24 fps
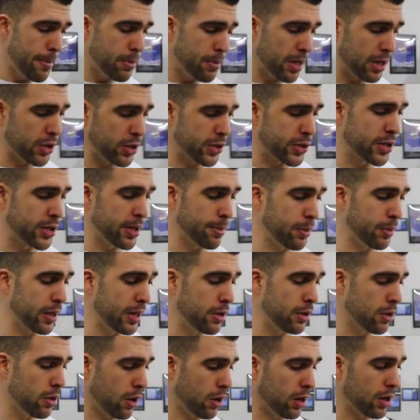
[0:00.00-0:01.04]
They're just simply
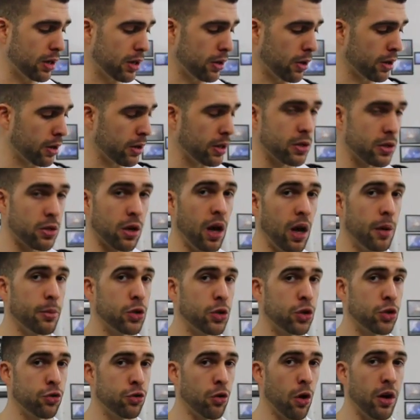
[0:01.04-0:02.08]
not a lot of the time
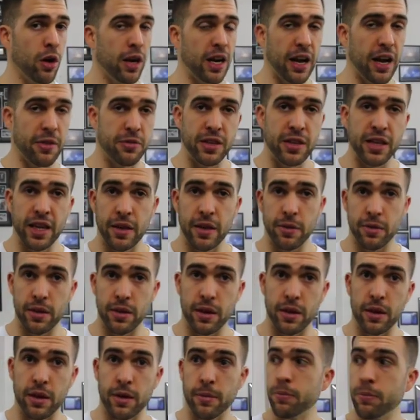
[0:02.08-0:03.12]
strong enough to get
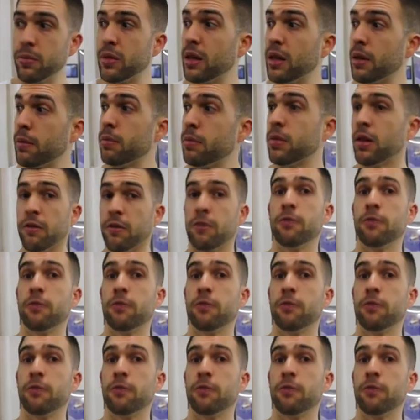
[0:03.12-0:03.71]
the